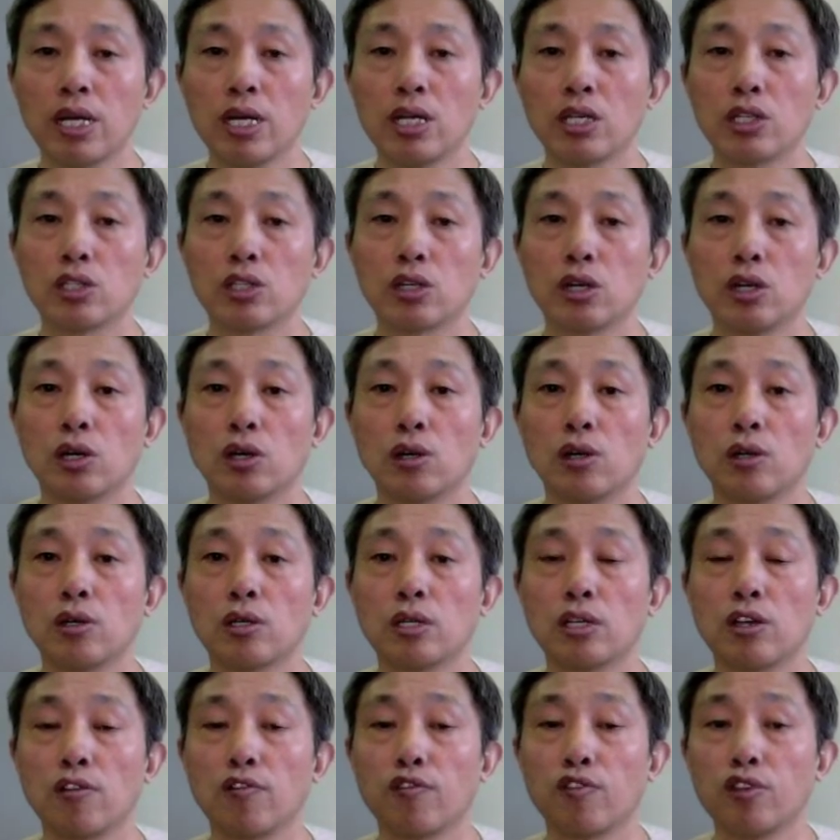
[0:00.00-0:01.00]
So
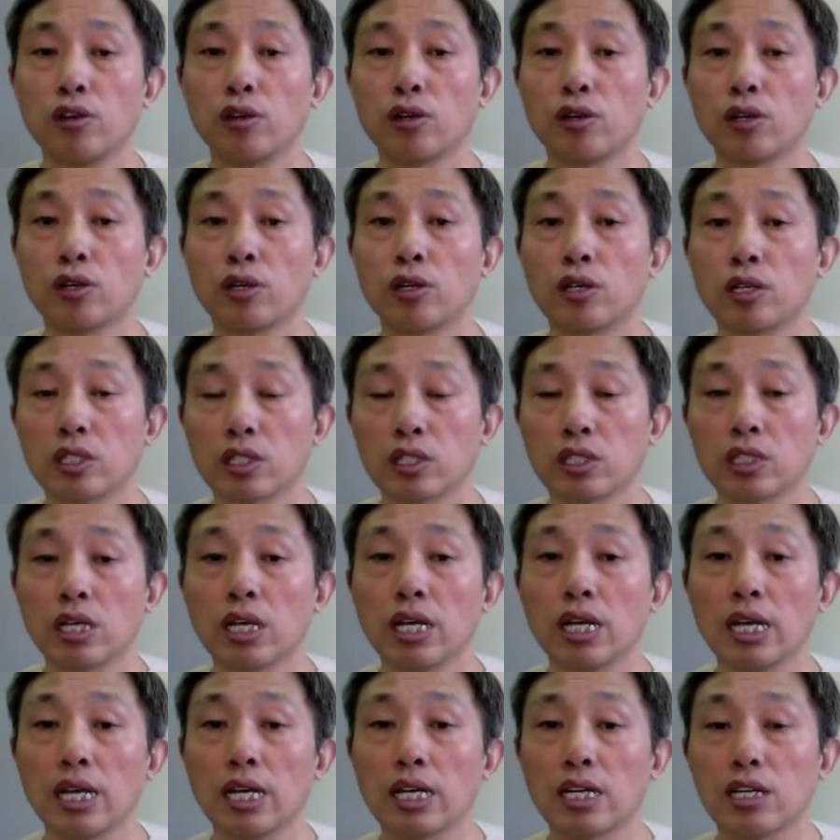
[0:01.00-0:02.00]
if you're
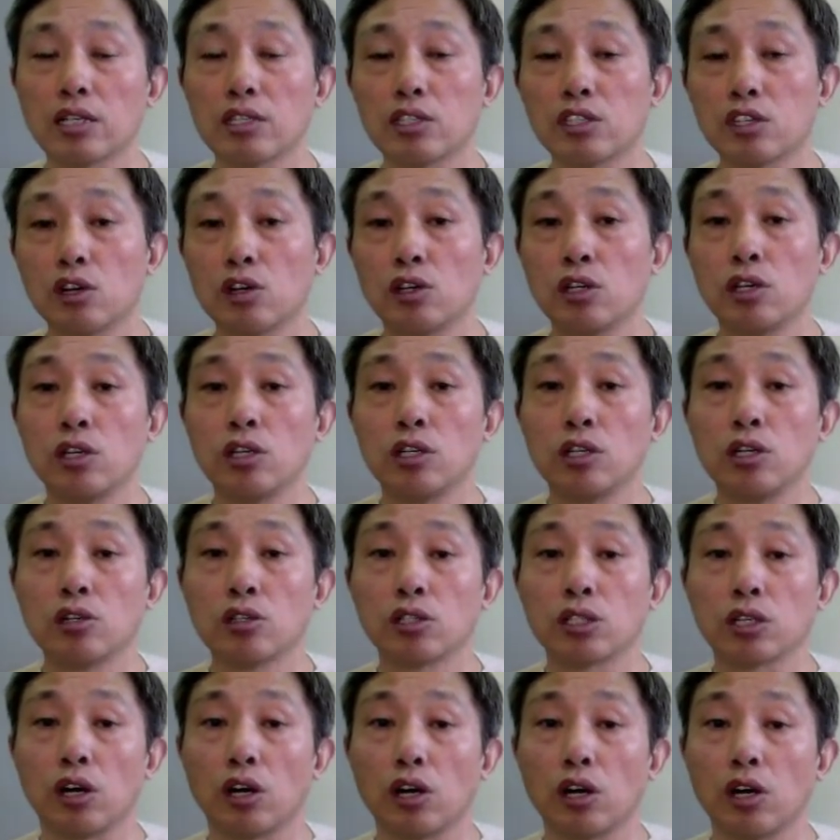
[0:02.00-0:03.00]
sick, so you
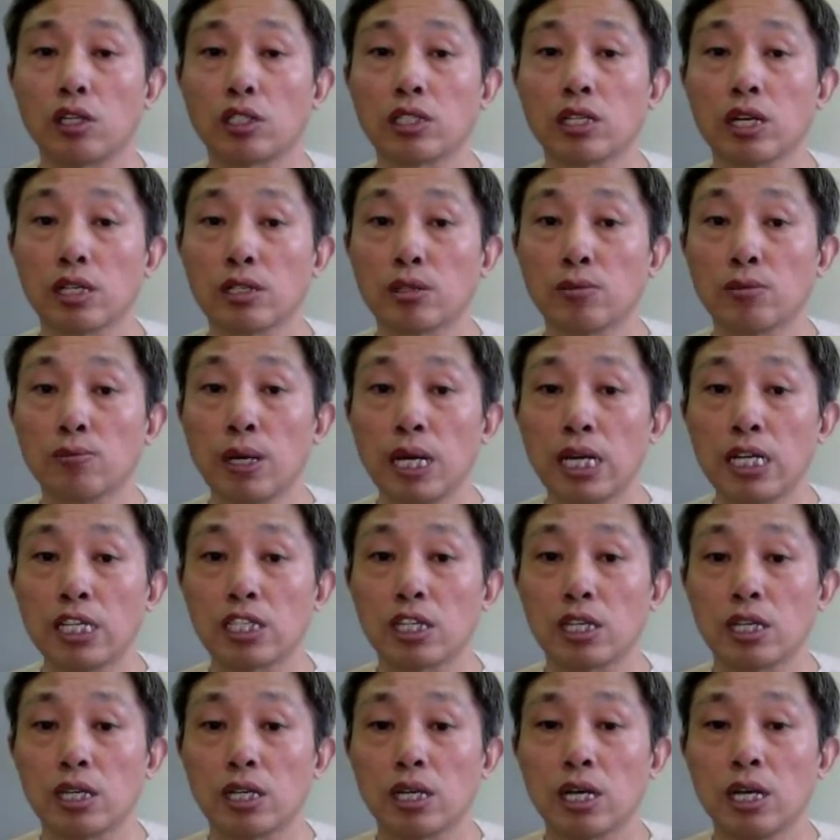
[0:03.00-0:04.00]
use art as
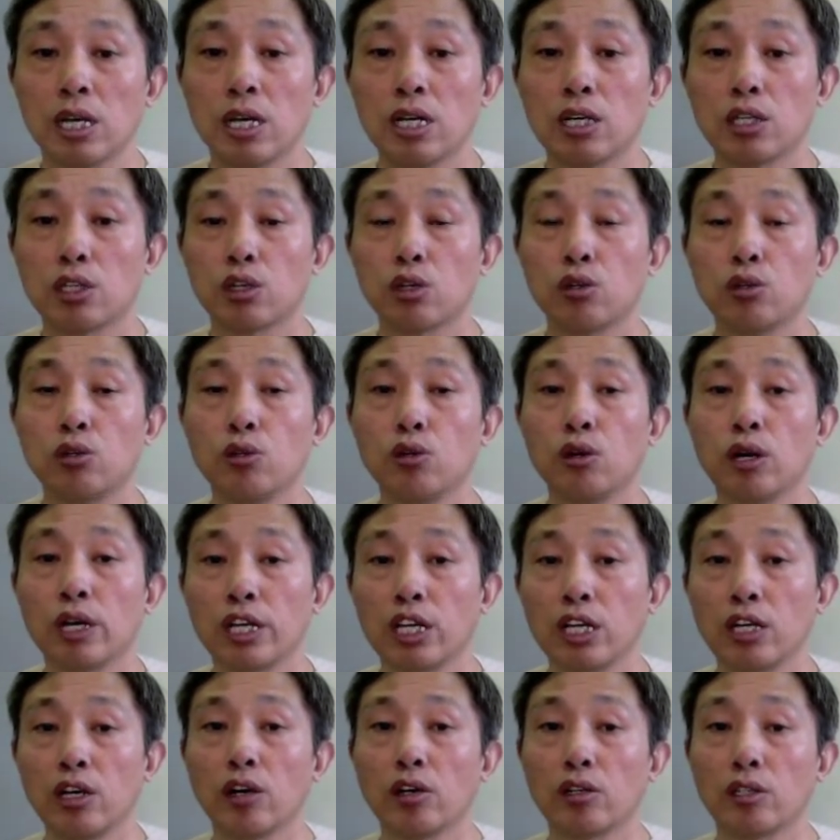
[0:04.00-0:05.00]
medicine to
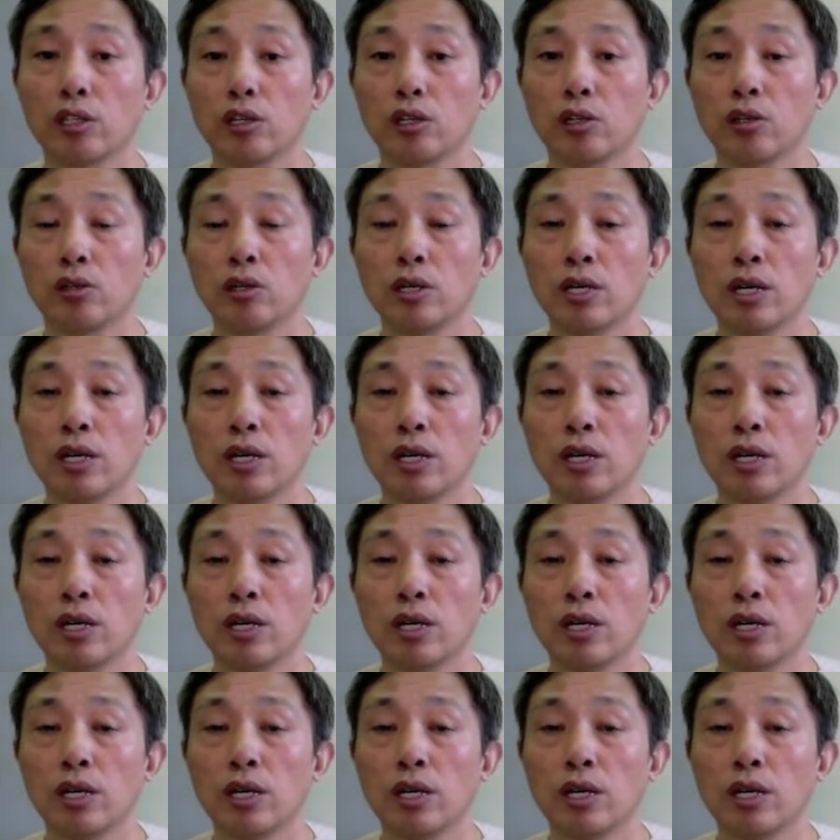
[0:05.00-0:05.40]
heal you.